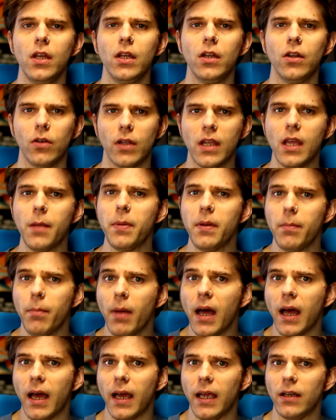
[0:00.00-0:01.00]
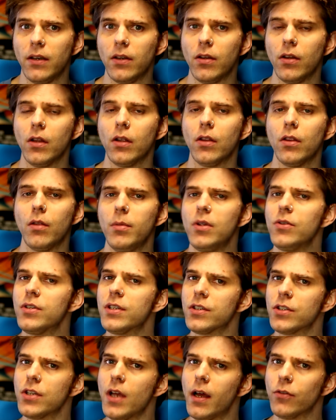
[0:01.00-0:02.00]
You know, keep in mind the
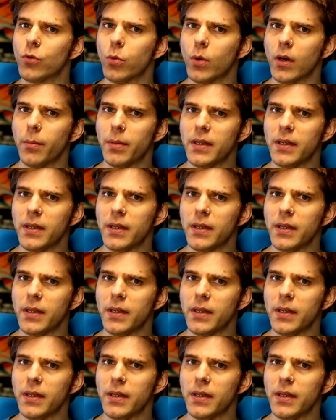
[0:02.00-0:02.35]
music software